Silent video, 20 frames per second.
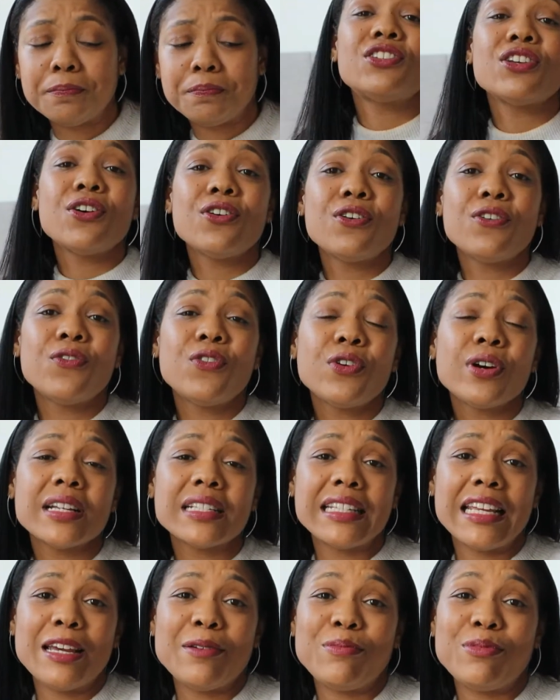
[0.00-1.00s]
So, for
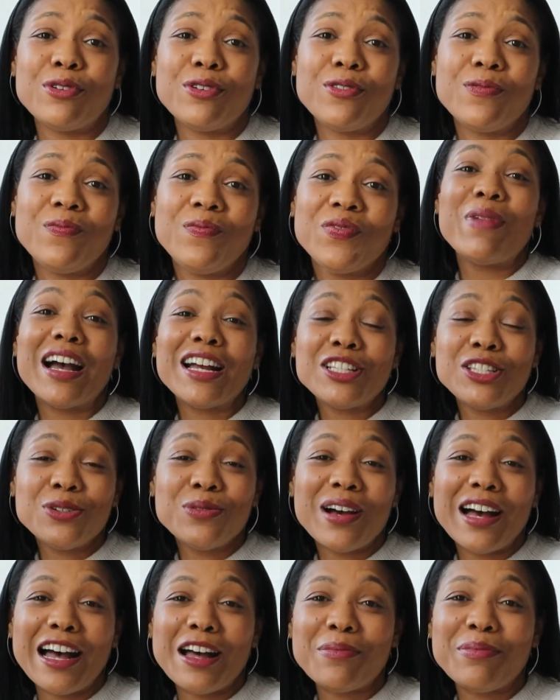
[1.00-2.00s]
example, my two
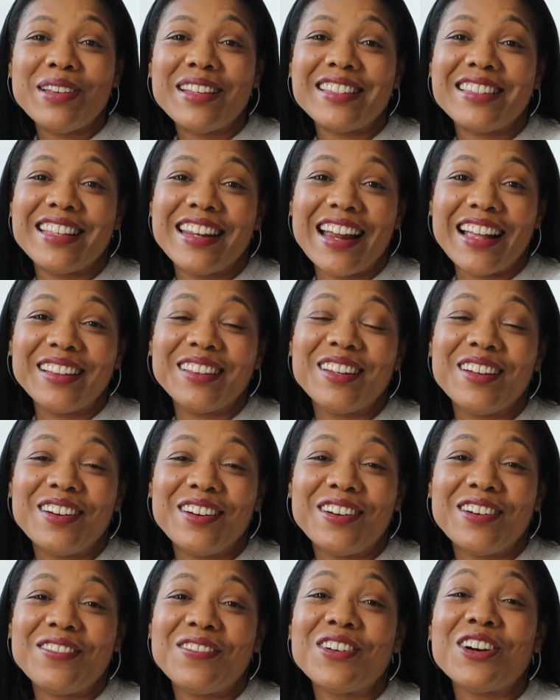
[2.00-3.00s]
hobbies that I
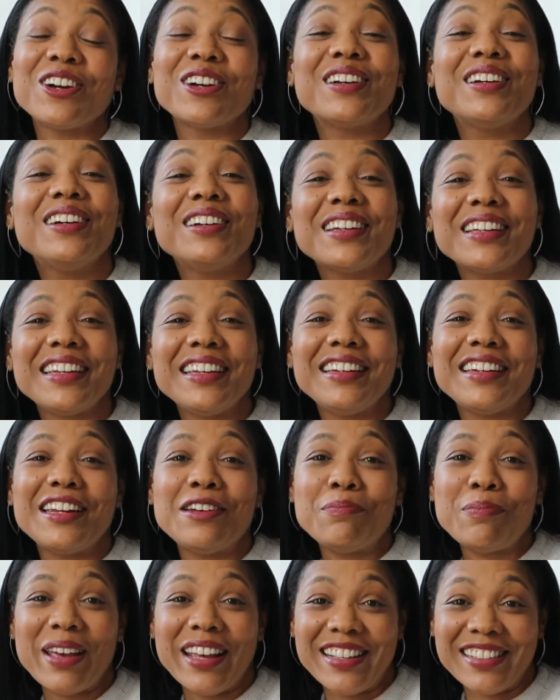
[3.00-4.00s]
love are cooking
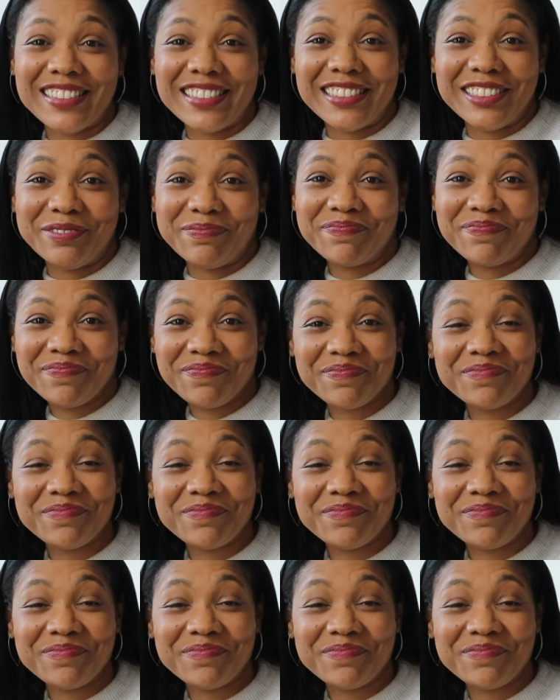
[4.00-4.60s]
and painting.